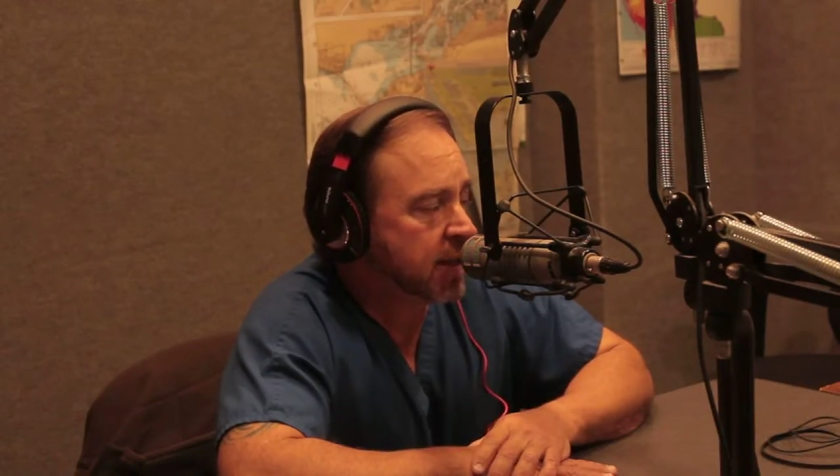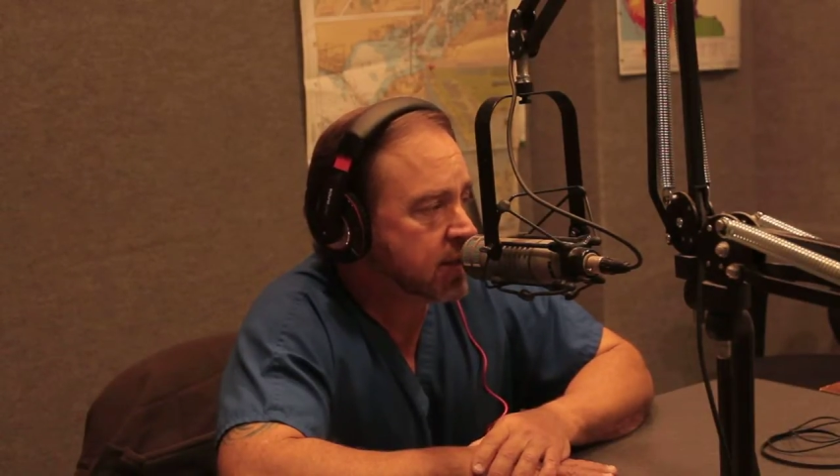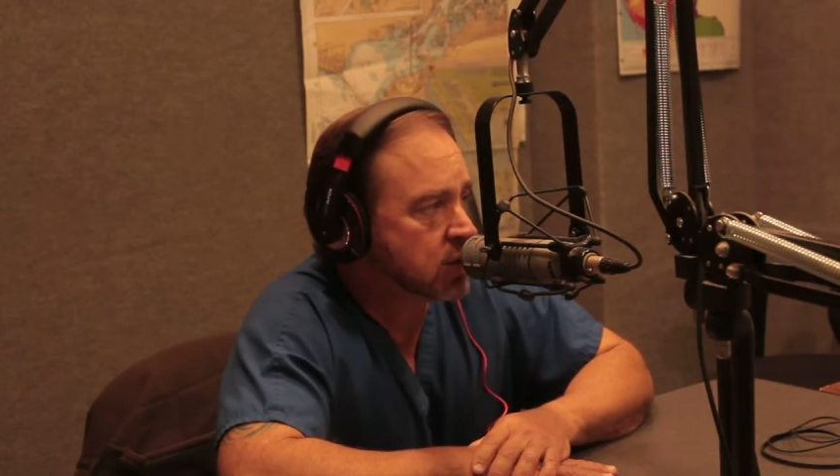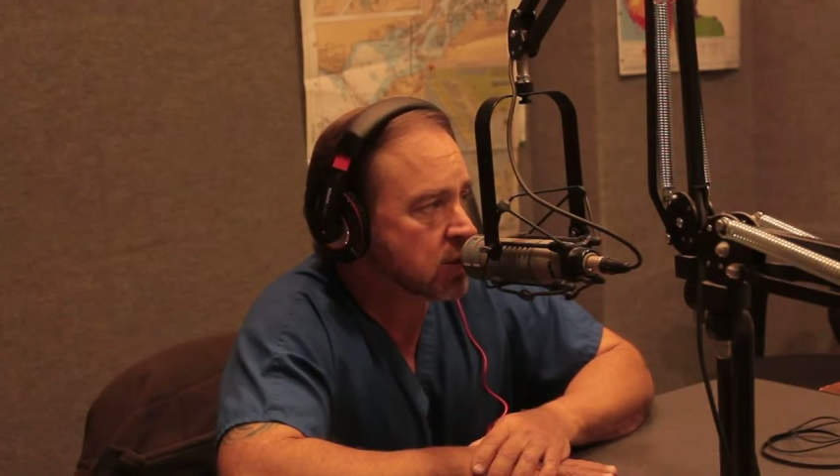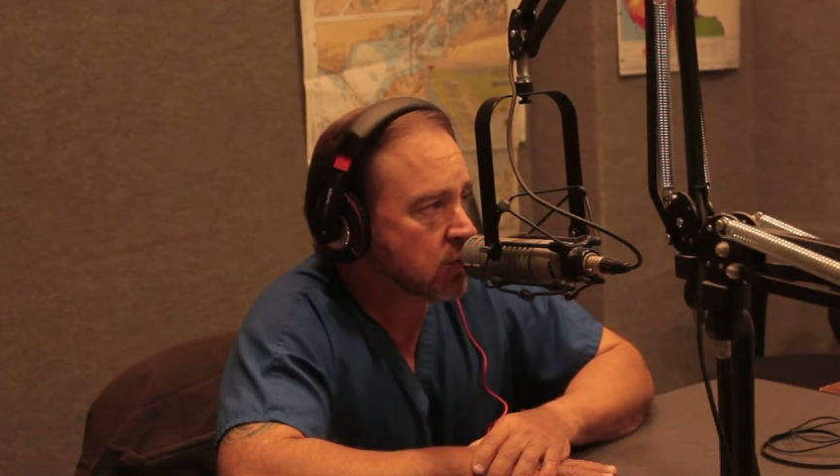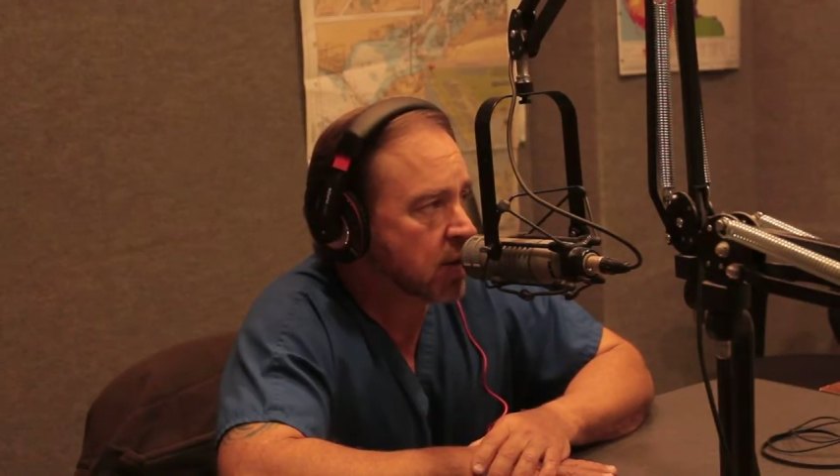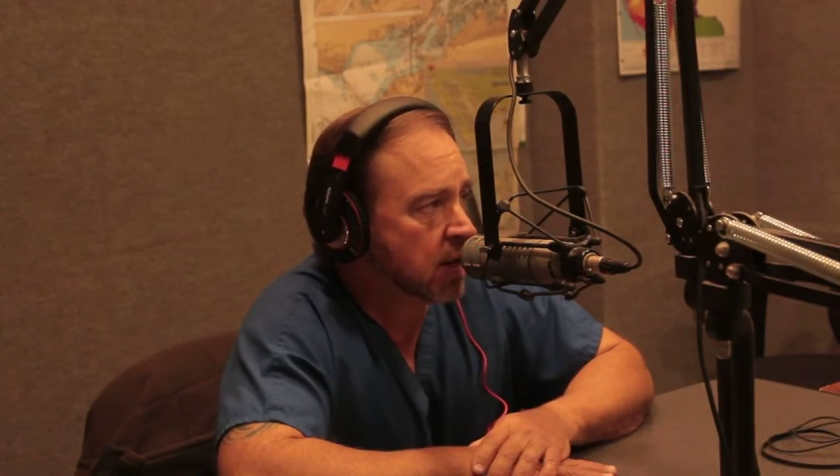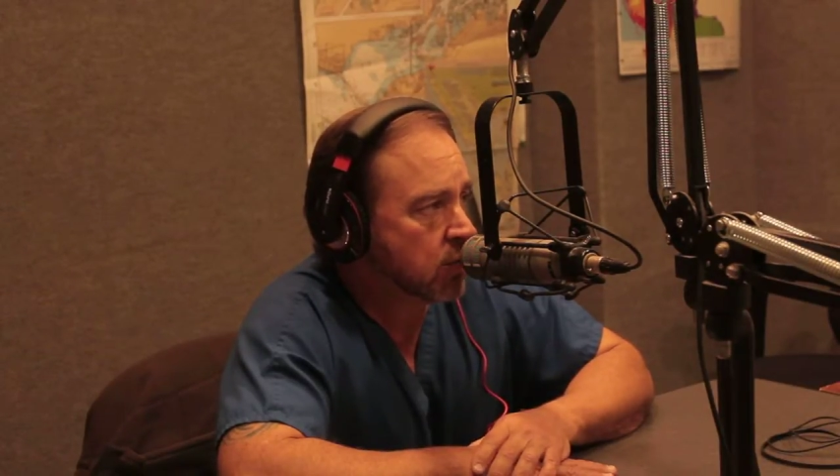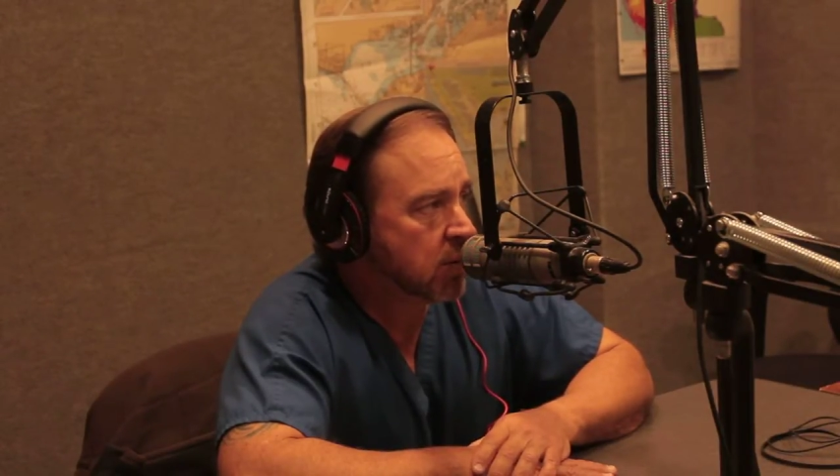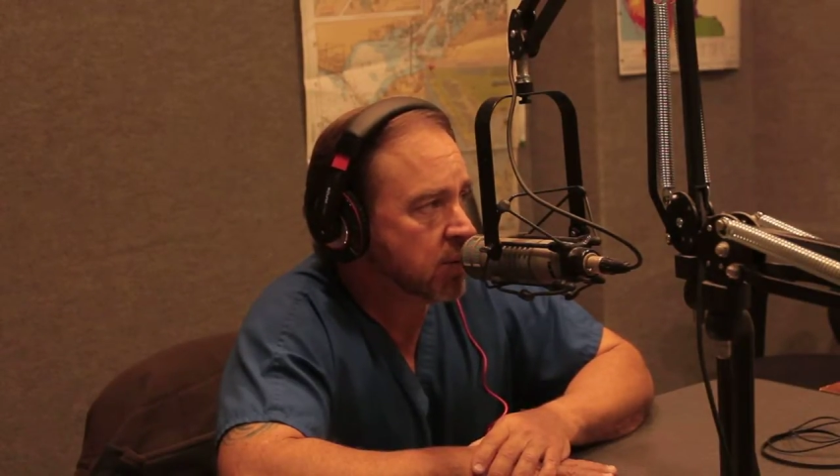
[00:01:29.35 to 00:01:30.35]
lens and,
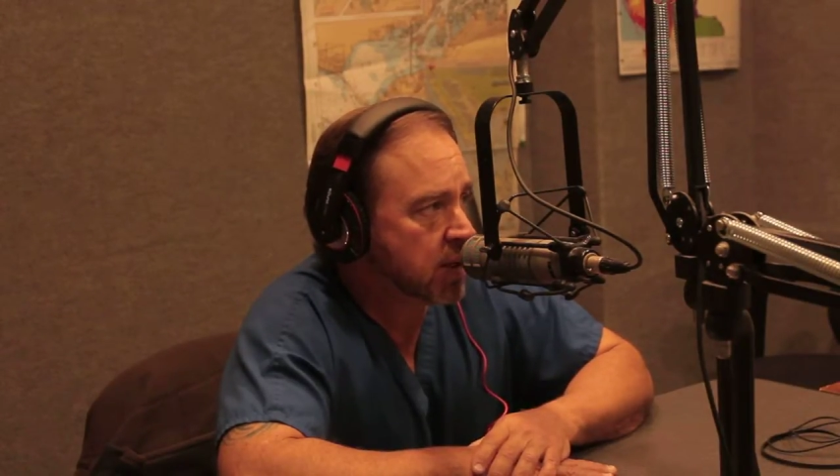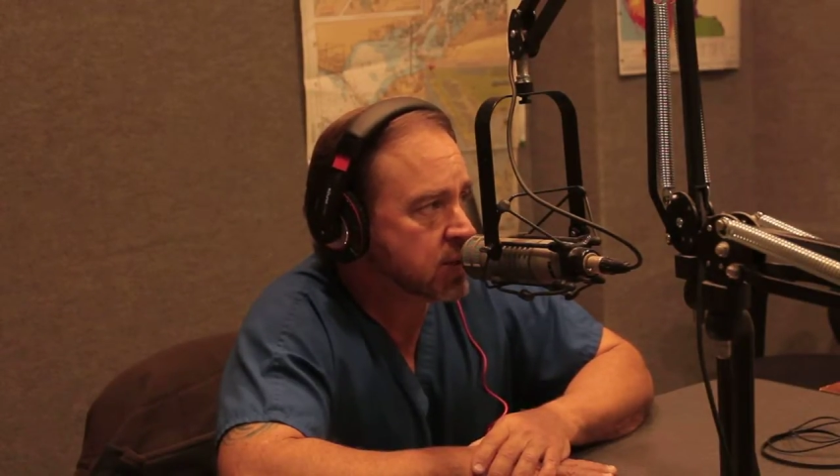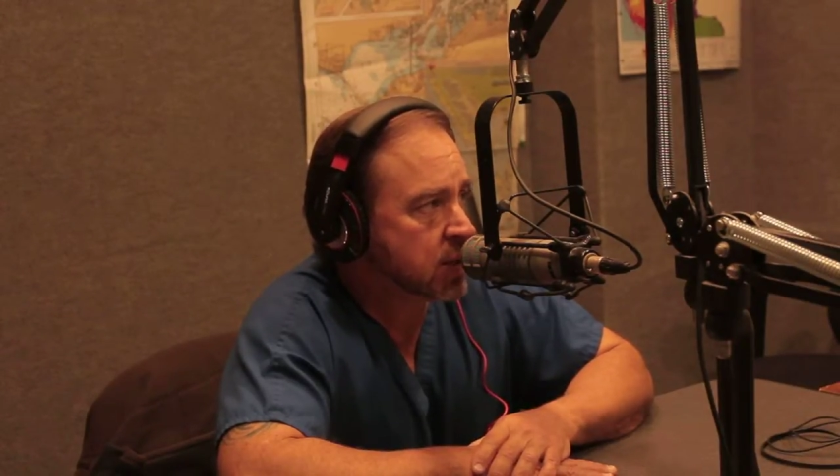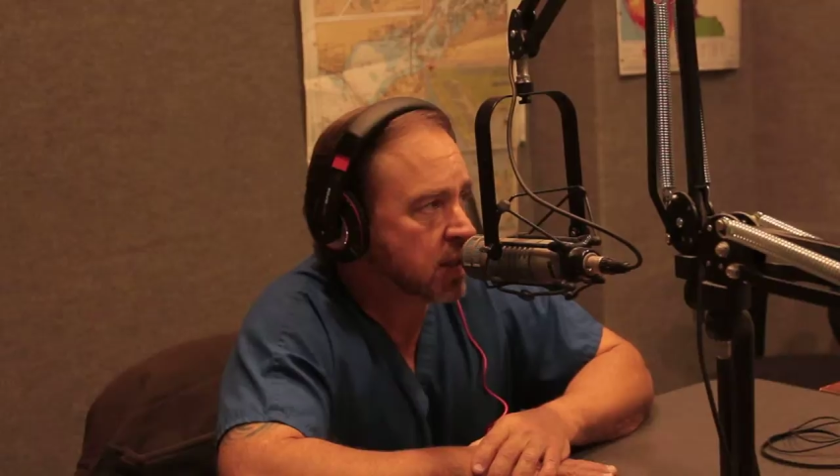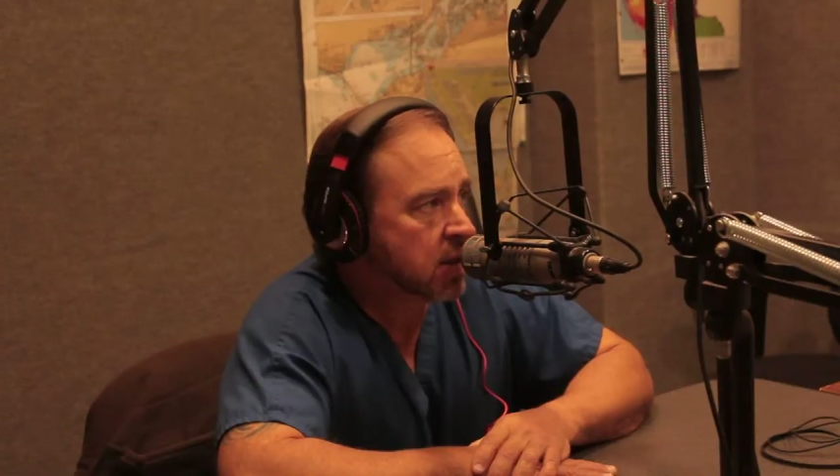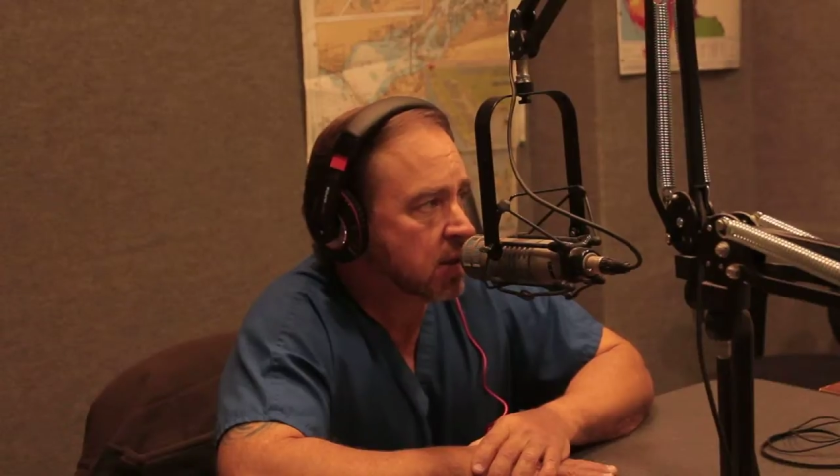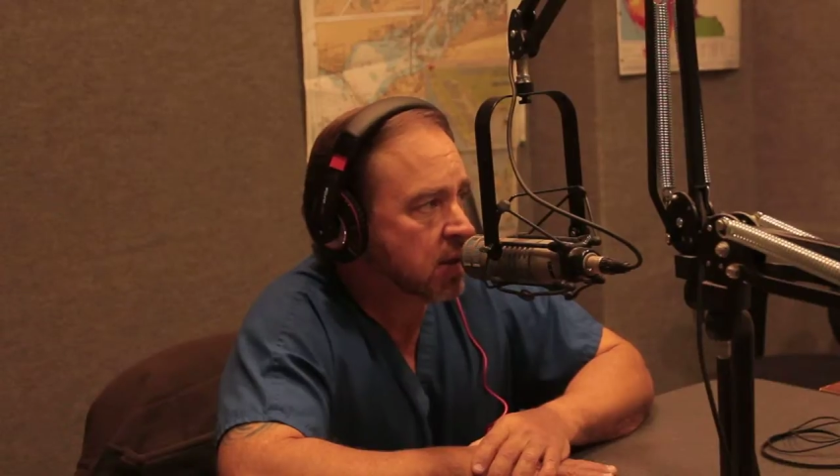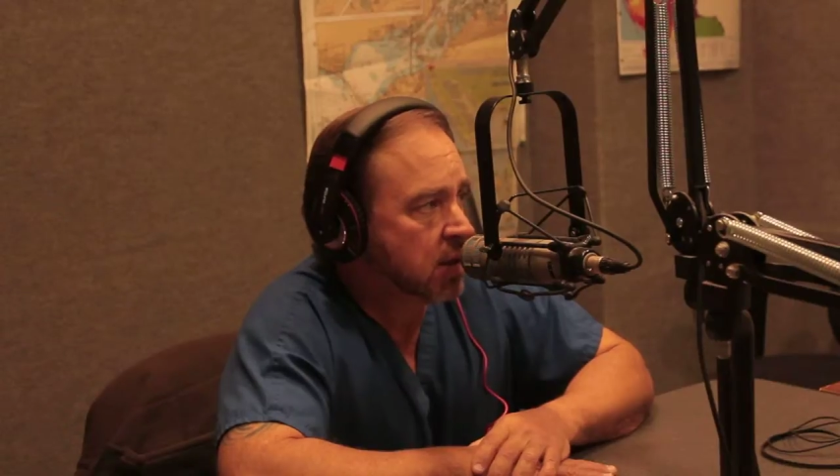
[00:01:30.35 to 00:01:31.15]
and replacing it,